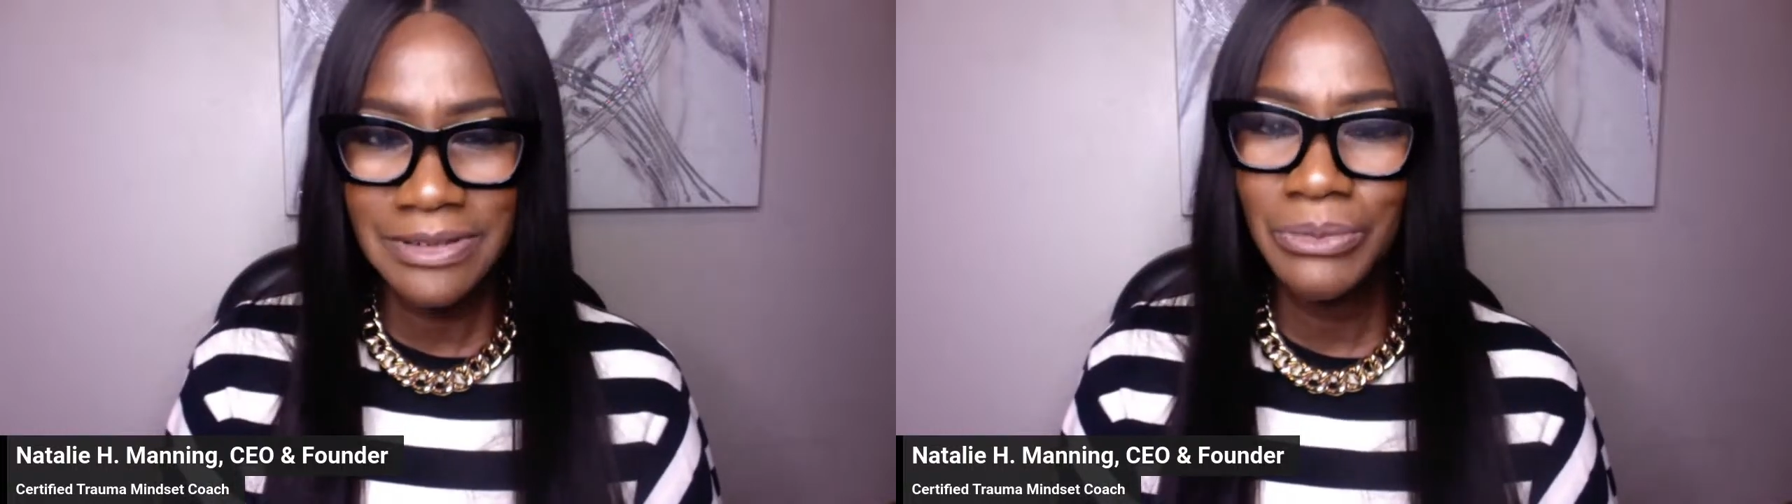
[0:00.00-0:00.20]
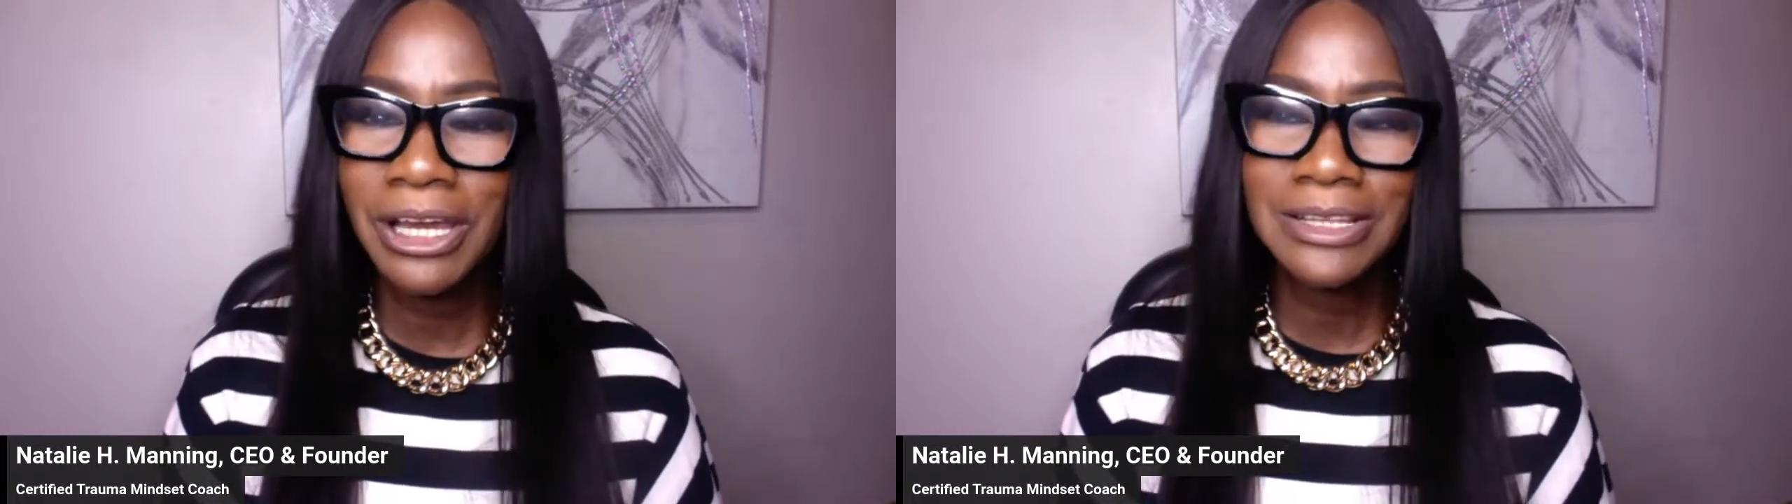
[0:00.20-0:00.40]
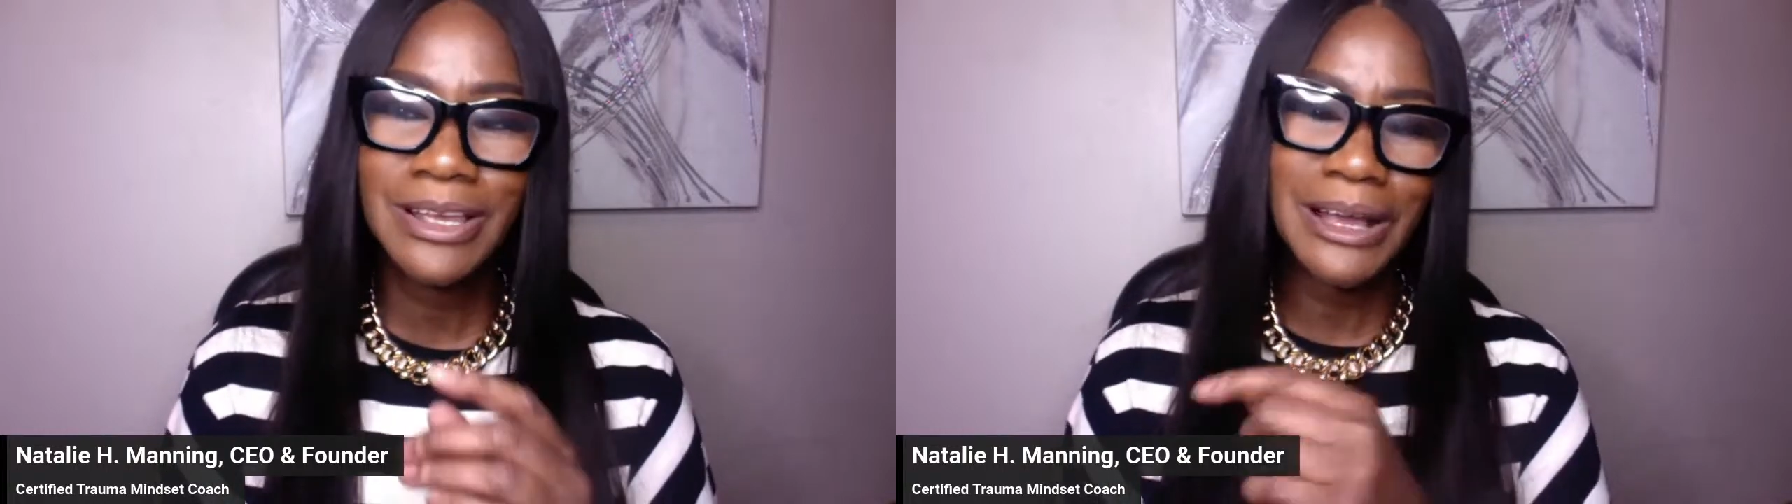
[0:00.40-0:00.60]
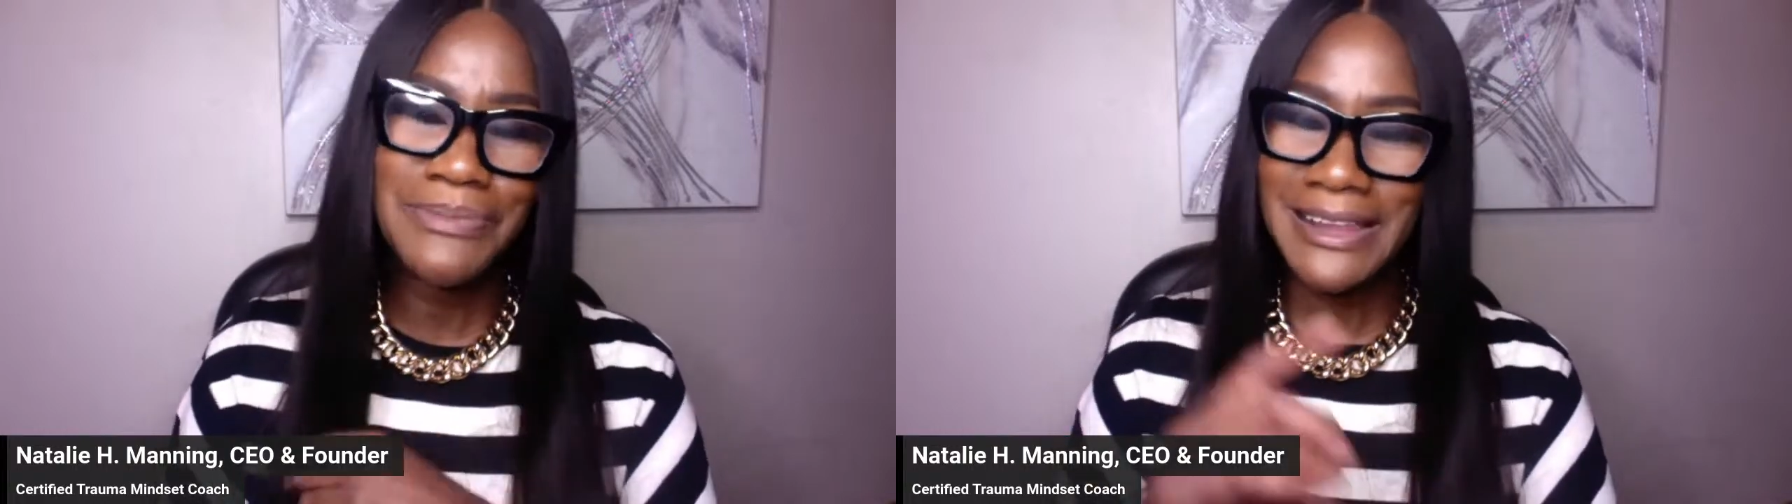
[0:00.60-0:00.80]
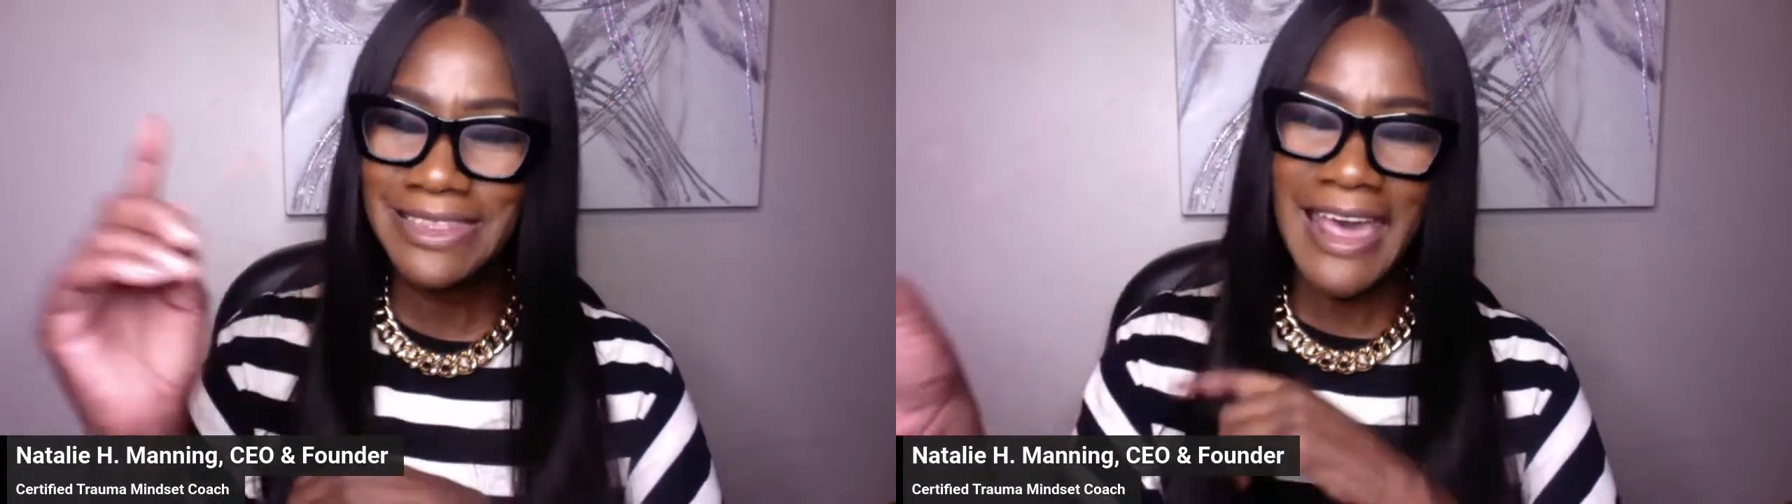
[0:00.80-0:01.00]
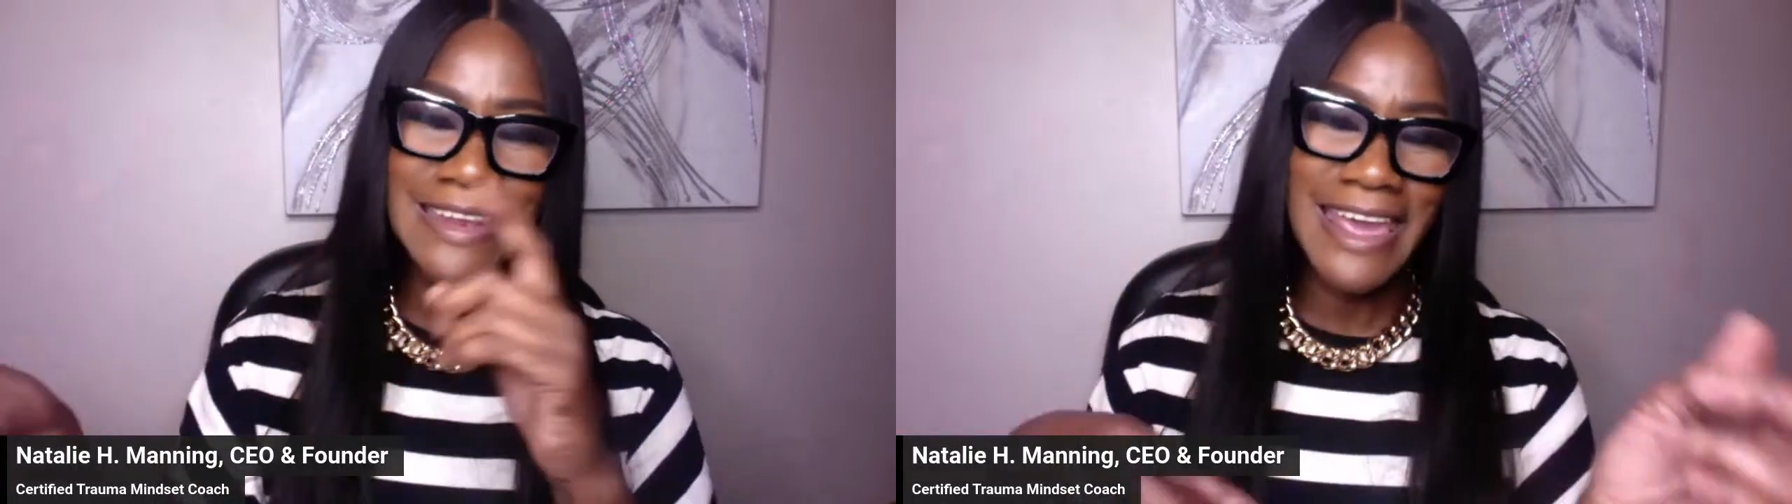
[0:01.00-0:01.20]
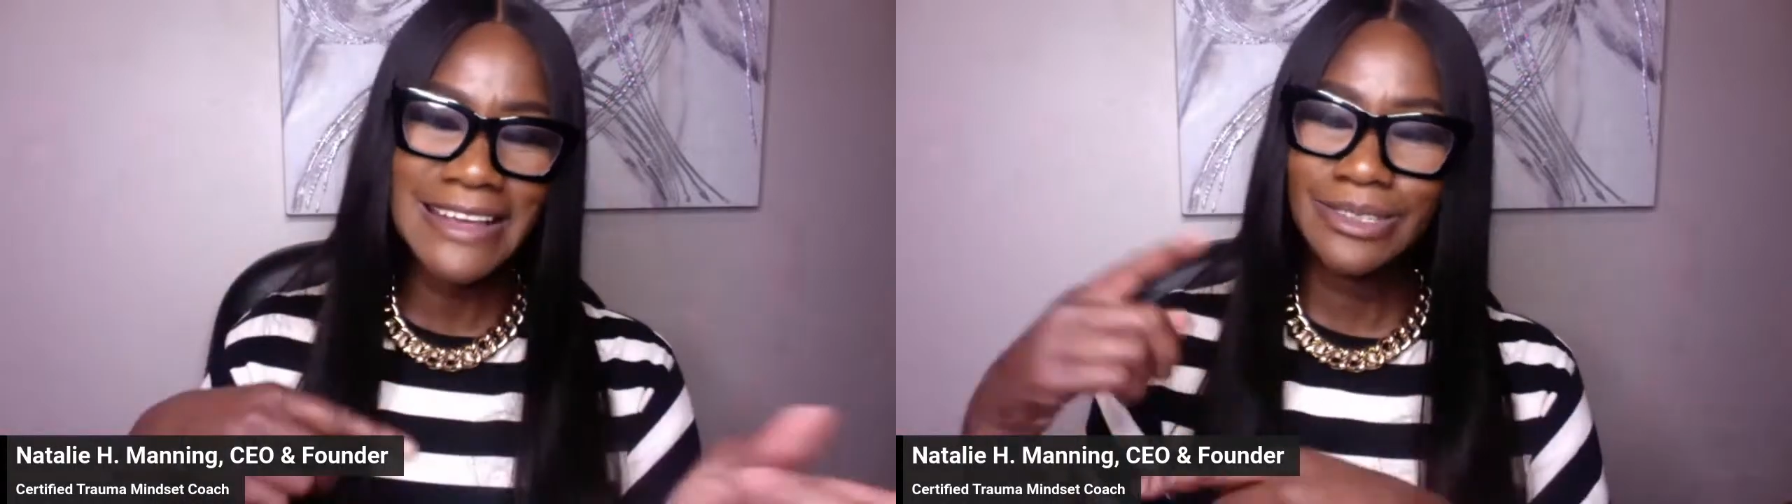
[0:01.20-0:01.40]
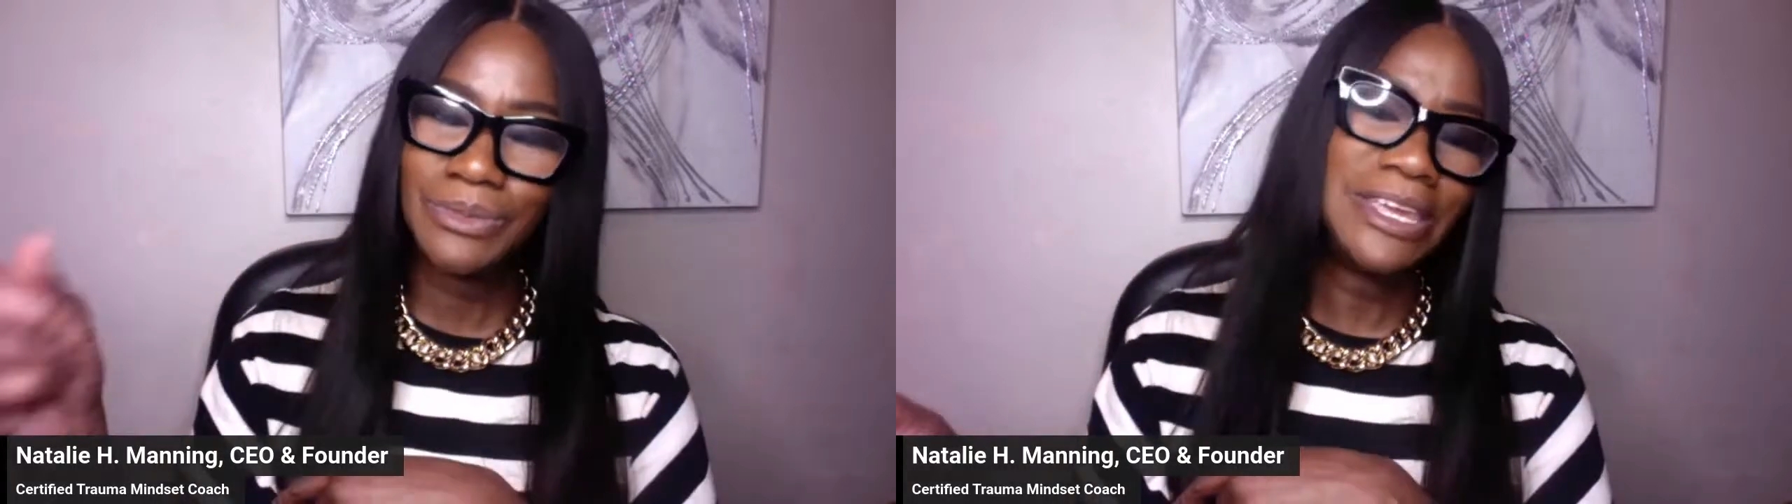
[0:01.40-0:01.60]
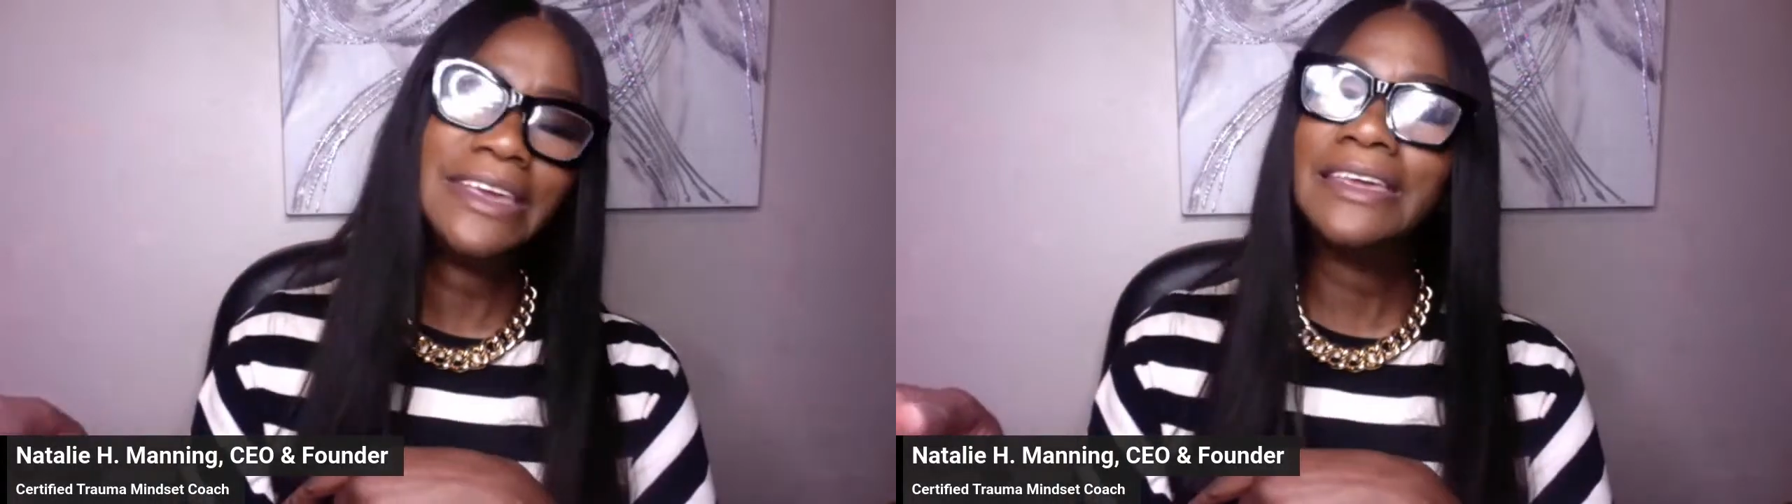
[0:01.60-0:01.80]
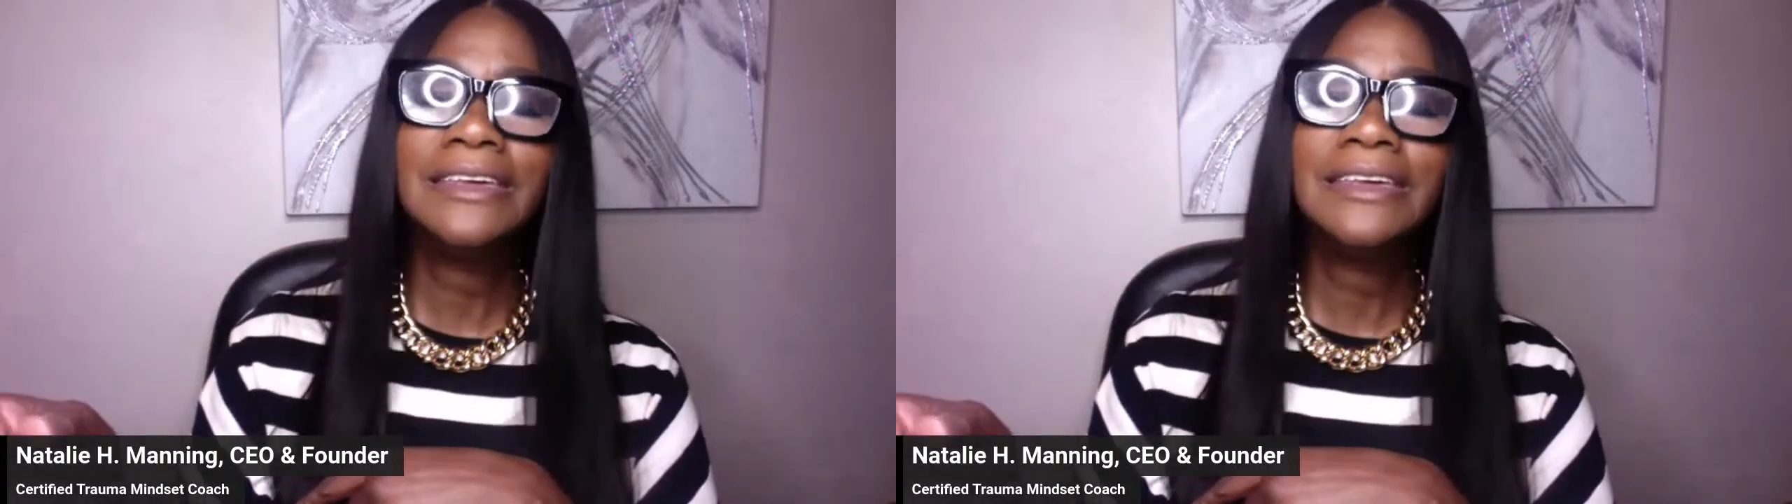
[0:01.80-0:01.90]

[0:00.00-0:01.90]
and we're going to talk about that next week.